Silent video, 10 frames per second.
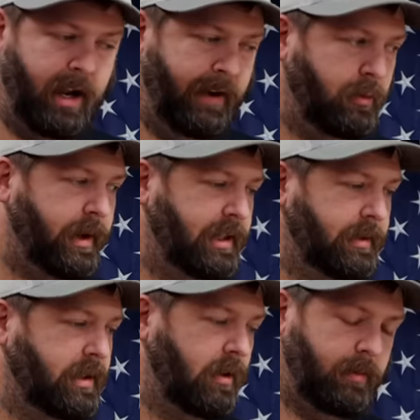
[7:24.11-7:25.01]
everybody's
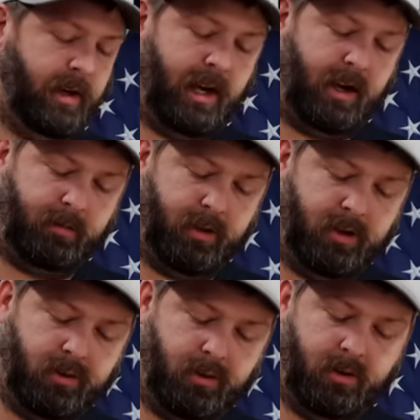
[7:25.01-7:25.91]
been talking about how much
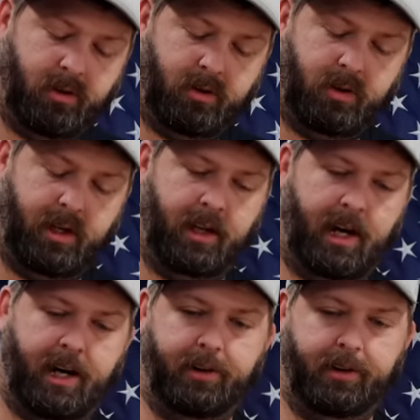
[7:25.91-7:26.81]
shorter and
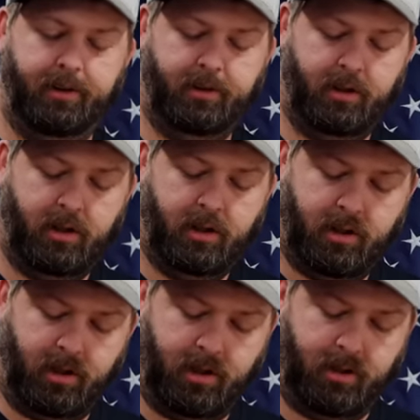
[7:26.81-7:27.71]
lighter.
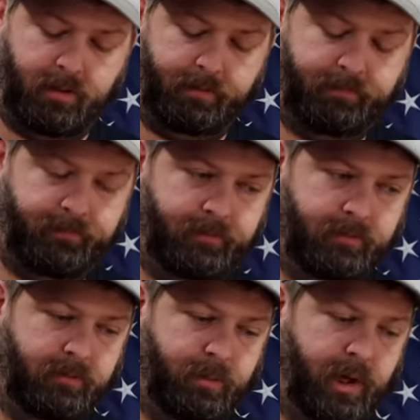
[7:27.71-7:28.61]
Um,
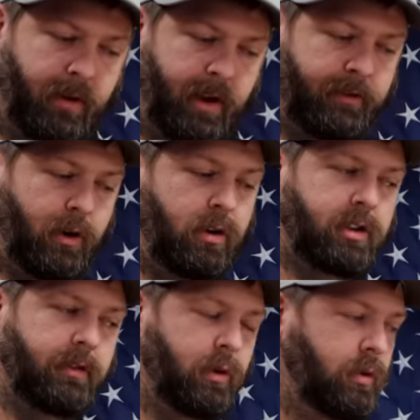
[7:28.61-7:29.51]
but as far as
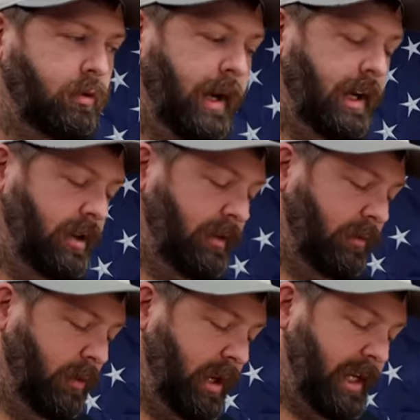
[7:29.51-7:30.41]
the Forge batteries,
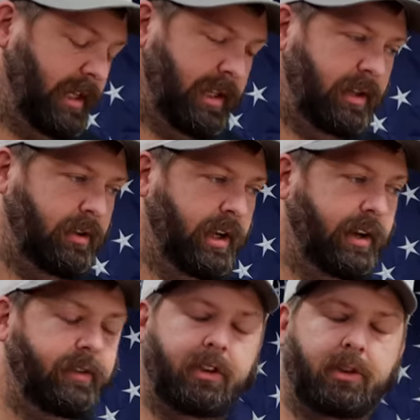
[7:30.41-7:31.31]
from what I can tell, that
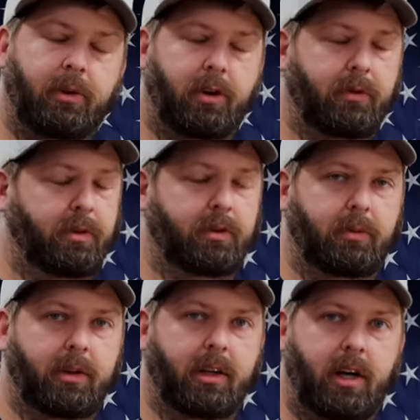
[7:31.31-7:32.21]
even the twelve volt is
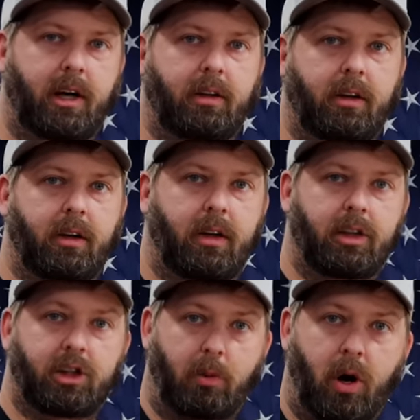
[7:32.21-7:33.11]
going to be a lot
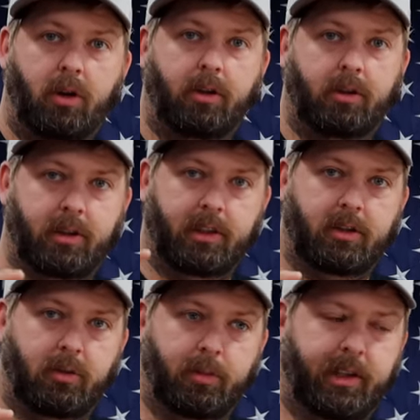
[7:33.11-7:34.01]
smaller. It's
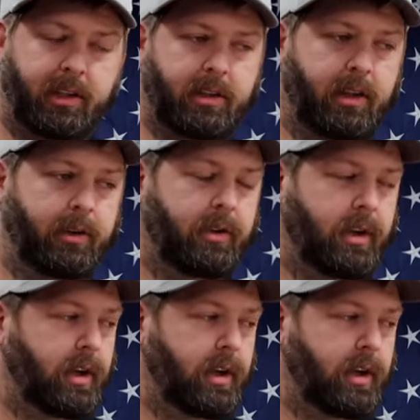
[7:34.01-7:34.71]
going to be, so